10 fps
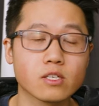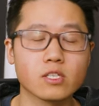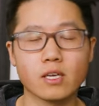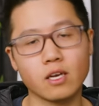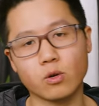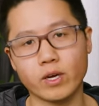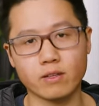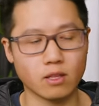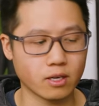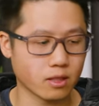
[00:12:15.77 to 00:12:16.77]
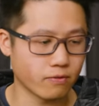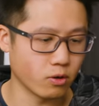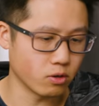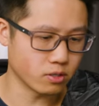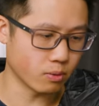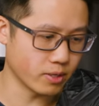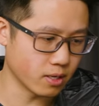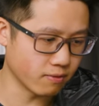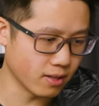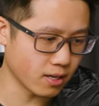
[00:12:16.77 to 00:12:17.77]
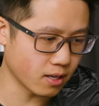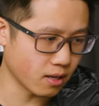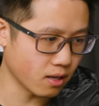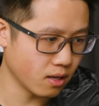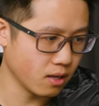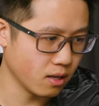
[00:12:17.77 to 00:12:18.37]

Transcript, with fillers: Just taking a quick look at the photos that we did of Lucky,